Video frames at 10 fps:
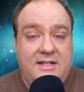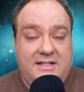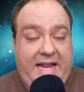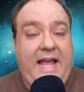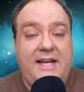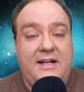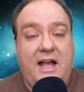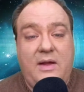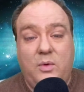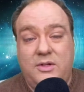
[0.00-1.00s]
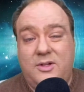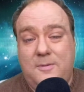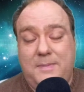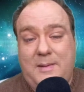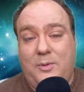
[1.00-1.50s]
Dad and I were two
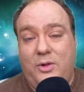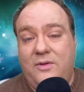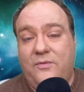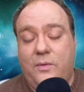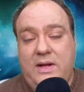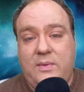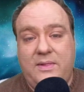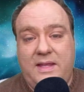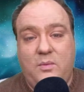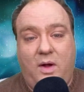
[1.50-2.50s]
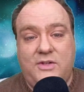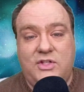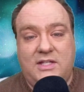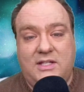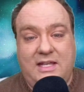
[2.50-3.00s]
people who frequently
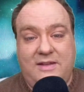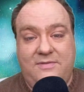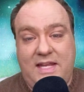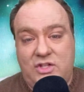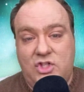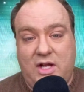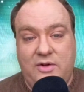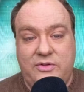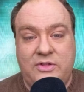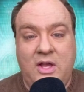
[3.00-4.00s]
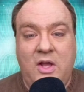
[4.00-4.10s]
watched TV shows